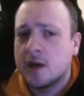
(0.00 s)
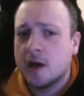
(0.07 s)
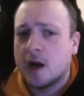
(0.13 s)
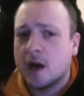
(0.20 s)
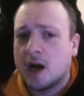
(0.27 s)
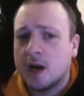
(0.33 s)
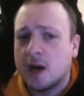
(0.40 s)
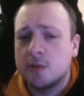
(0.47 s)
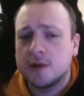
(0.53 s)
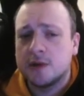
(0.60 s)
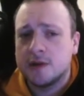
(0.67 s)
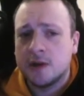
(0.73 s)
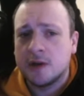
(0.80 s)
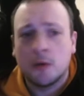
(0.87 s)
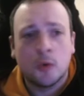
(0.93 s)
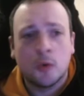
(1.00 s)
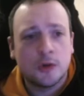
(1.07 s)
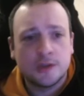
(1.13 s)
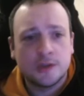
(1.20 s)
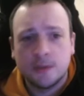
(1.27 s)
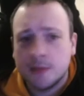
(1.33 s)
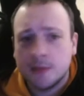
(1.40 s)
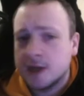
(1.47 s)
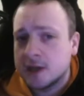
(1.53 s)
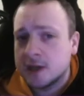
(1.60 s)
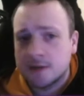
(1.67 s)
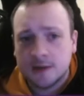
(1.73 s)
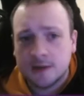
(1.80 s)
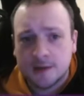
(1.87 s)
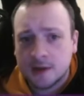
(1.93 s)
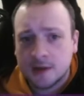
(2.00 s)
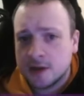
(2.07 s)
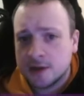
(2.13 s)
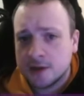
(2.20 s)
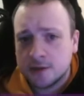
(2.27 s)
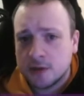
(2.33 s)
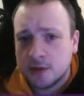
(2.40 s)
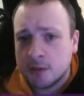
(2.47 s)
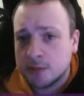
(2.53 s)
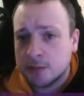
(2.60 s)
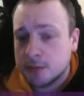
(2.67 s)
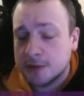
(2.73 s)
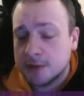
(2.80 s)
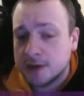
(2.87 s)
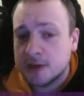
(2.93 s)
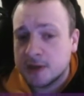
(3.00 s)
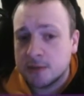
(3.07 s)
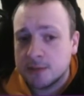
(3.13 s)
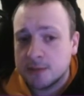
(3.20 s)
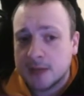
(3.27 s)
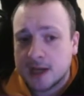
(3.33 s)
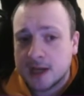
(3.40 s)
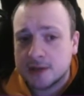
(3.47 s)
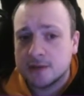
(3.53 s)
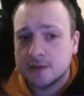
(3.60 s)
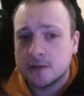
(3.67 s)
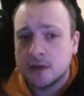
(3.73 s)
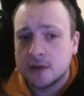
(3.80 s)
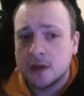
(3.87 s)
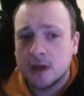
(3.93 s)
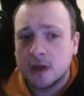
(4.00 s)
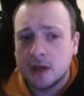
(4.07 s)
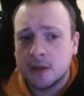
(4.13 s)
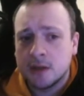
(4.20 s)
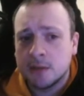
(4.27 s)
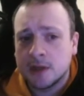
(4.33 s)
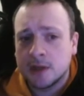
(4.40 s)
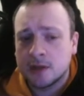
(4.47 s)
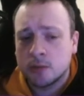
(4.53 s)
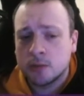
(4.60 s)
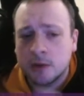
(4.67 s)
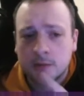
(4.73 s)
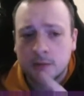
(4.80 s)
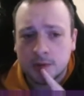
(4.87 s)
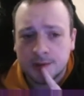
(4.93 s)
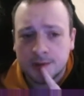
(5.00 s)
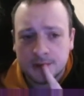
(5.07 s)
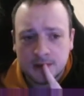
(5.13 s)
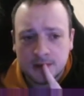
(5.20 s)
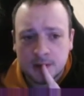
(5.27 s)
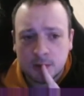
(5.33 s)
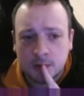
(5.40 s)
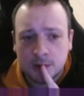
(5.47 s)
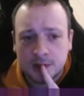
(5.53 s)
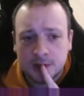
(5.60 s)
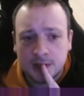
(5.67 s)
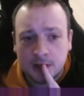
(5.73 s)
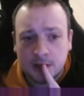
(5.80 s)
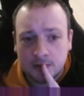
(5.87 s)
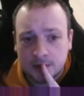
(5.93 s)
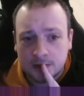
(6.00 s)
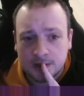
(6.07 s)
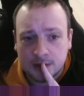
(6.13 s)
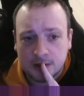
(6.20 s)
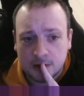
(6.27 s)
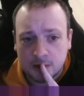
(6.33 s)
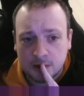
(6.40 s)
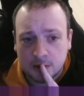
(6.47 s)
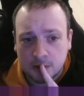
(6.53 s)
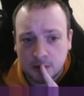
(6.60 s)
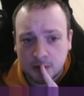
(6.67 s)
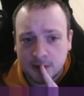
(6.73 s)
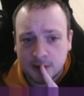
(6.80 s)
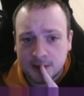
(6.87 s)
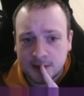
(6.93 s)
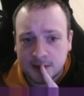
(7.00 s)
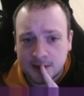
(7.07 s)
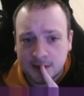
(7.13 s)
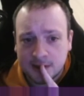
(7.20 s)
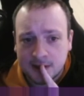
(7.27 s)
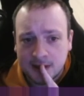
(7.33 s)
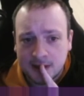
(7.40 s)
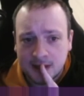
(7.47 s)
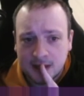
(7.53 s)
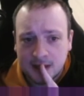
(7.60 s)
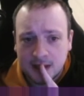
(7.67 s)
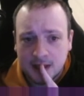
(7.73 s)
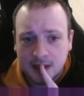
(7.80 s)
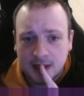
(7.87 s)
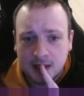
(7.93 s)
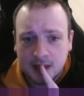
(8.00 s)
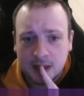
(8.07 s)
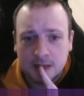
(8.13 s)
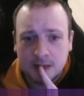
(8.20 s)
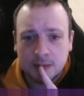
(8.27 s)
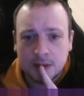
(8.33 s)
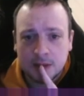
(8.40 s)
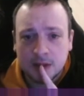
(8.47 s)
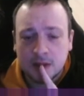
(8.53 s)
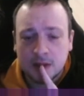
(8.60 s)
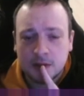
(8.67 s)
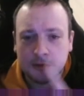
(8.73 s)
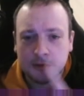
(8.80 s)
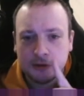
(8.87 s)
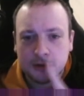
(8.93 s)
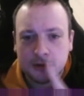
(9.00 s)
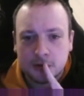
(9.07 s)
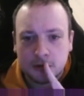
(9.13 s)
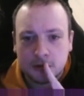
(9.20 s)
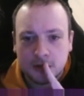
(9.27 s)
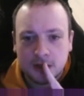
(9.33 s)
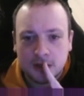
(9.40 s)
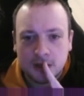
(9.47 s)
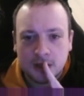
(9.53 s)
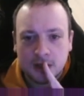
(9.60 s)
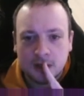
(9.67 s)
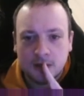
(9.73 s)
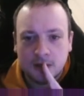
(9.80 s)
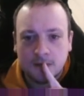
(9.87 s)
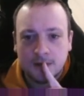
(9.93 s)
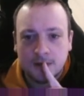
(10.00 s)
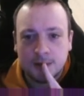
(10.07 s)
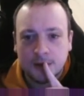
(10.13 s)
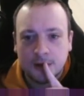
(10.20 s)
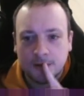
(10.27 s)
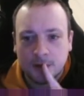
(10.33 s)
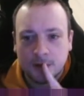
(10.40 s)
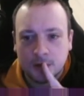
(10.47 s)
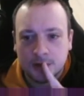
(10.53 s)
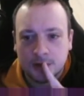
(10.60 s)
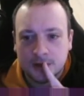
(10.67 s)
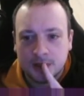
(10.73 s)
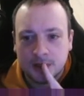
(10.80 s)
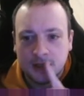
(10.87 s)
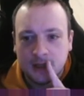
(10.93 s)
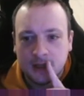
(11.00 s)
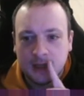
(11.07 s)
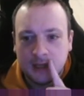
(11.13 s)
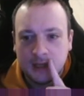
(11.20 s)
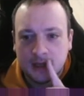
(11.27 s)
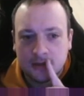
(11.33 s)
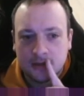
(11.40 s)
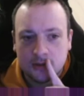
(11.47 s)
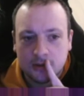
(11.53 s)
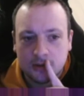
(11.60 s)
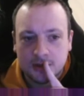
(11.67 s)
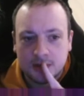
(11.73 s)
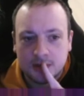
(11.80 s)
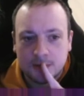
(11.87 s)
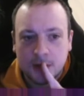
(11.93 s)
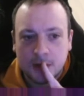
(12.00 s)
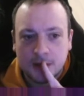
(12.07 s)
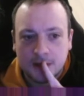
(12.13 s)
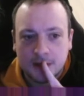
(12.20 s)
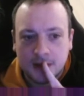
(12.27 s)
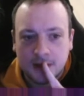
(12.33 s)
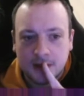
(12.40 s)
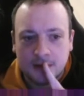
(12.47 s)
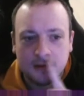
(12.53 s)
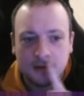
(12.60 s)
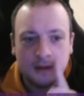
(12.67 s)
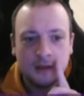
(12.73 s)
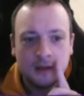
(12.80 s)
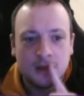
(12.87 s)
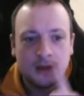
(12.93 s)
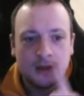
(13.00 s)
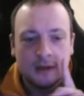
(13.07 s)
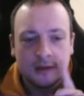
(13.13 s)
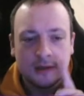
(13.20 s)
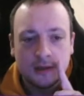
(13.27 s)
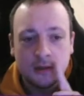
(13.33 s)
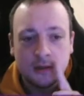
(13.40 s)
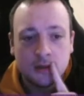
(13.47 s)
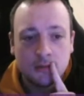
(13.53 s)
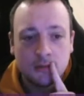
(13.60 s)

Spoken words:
I wouldn't know what to make of this guy at all. I'd probably think he was mad. And that's why I've got this quote in here from Senator Shaw, where he says he seems particularly interested in attracting young female followers. He hasn't lost his mind then. So it's